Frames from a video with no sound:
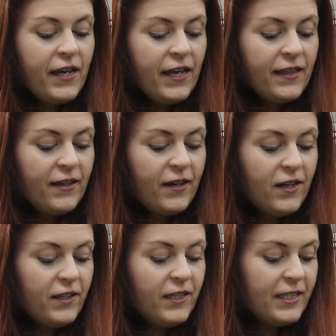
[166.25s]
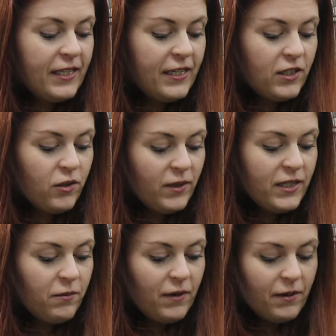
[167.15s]
and honestly it's the
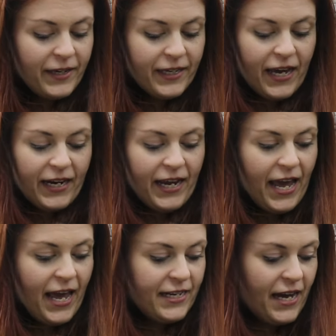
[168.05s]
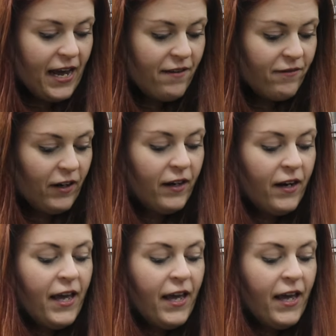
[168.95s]
reason why we kind of had to have her,